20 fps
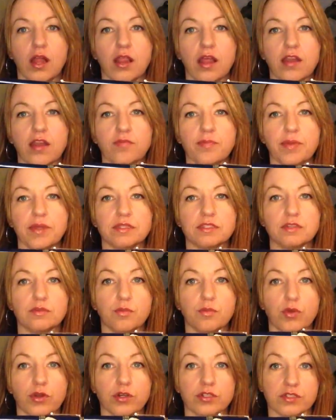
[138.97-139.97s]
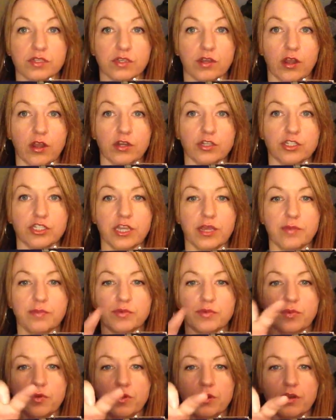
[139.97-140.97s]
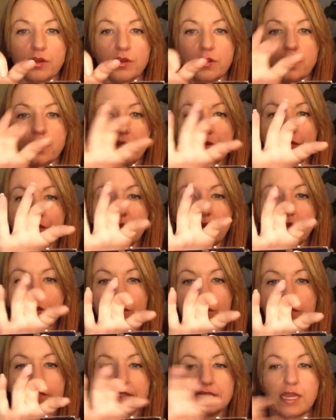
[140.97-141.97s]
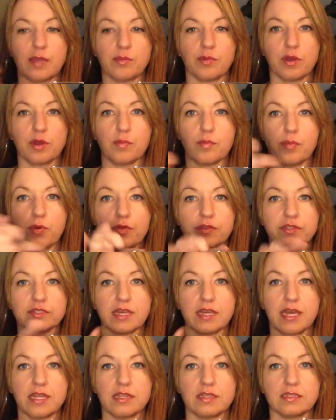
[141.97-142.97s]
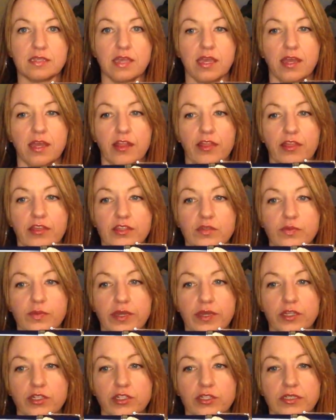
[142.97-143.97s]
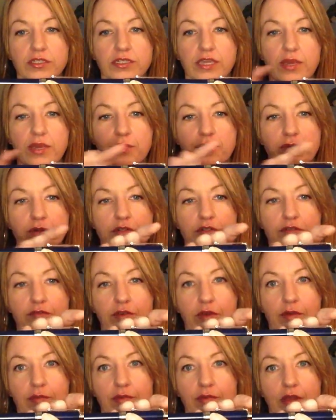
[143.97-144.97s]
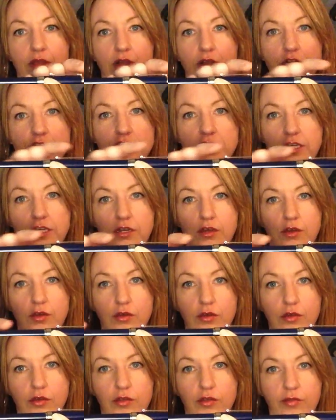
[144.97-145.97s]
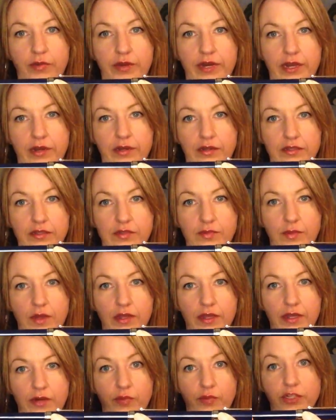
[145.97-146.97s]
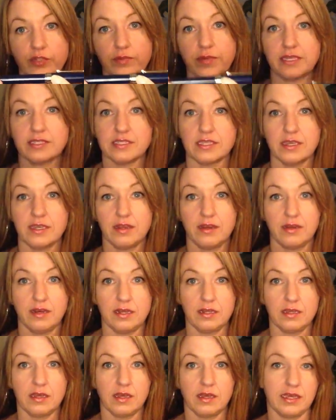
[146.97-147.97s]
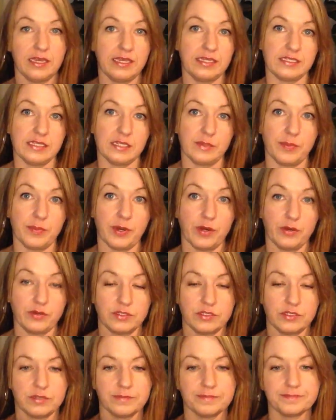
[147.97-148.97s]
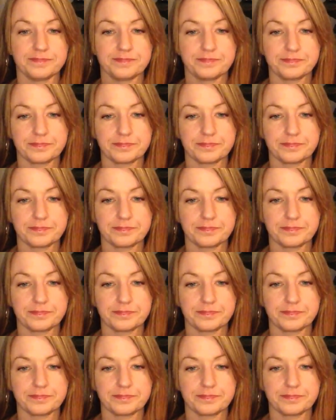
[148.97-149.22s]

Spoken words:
A lot of pens are more cigar shaped where, that'll taper on both sides. This pen just tapers from large end all the way down to the small end, which makes it easy to post.